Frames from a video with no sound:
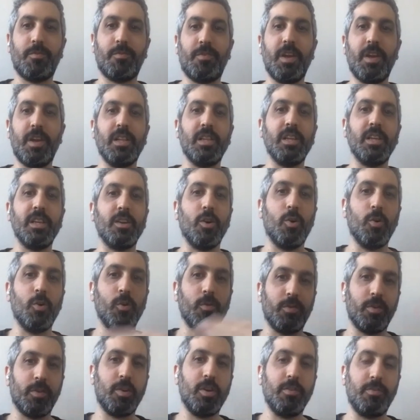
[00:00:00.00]
Failing
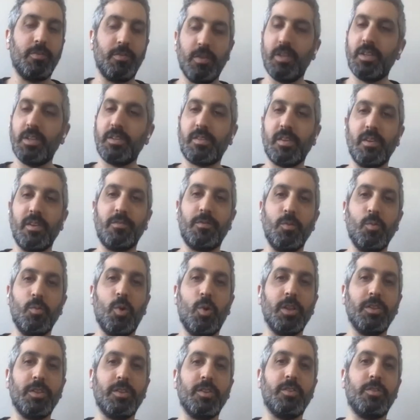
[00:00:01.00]
over, let's say if you
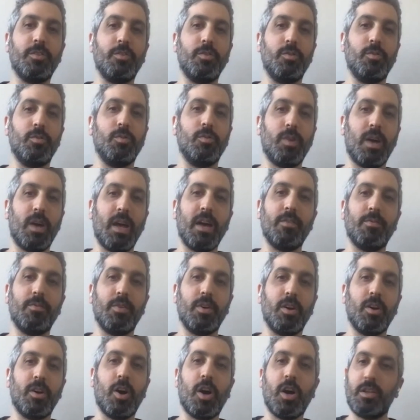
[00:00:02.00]
wanted to have
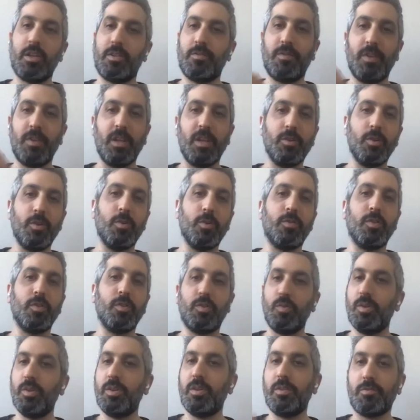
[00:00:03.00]
a hot
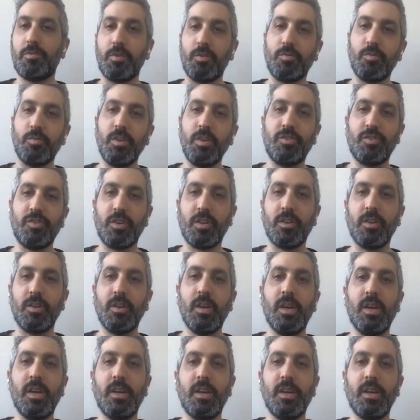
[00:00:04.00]
failover to a different region,